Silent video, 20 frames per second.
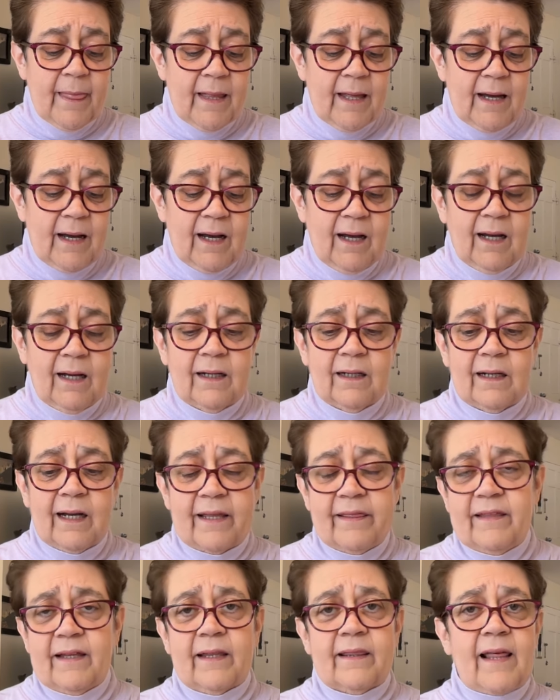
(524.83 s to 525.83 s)
I
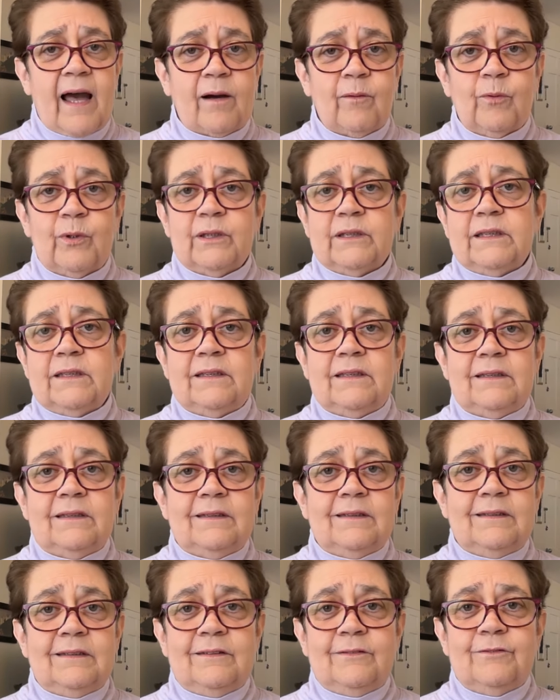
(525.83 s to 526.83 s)
think that would,
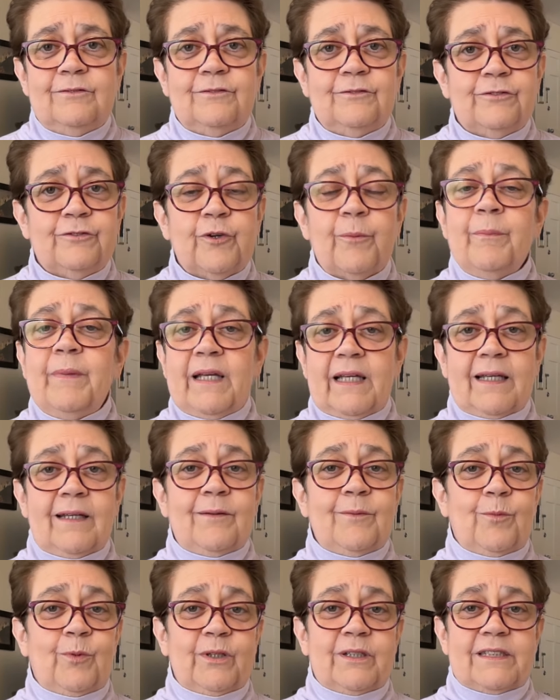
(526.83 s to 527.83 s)
for
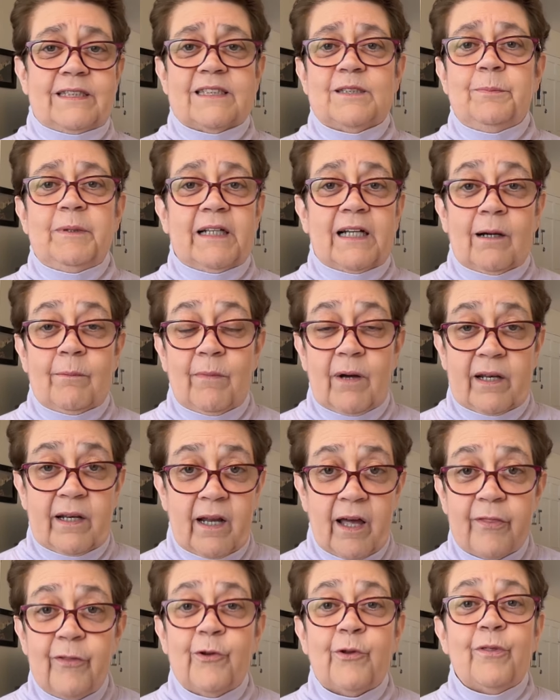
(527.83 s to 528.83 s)
me, would just become
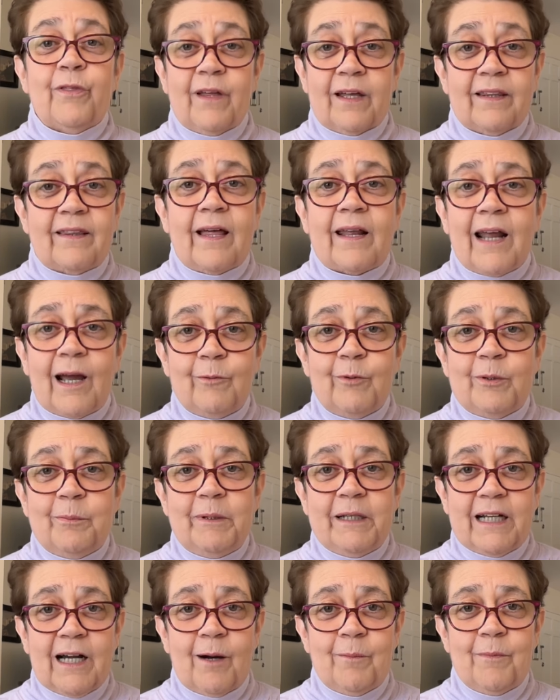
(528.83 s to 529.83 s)
another thing that I would
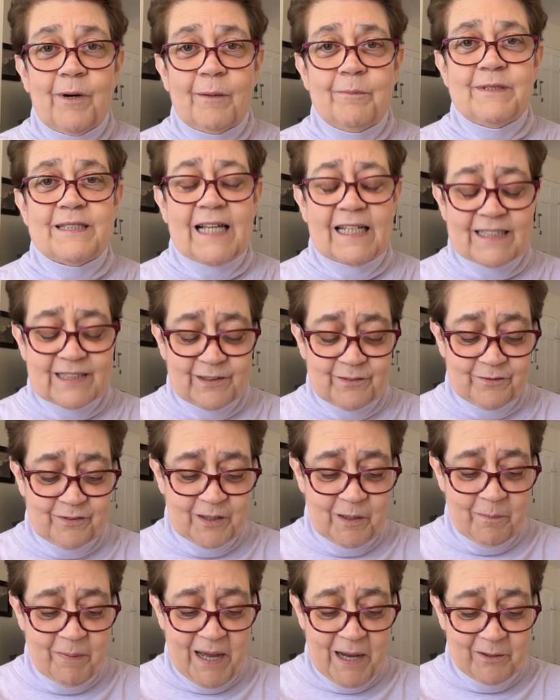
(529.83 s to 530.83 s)
become obsessive
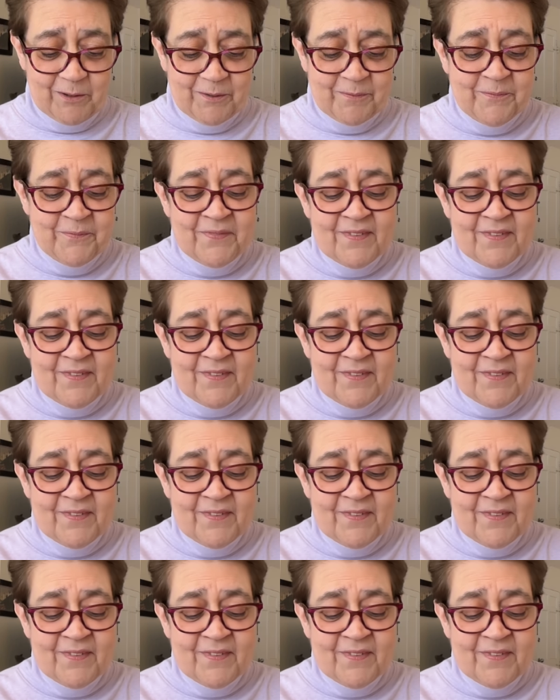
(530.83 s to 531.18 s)
about.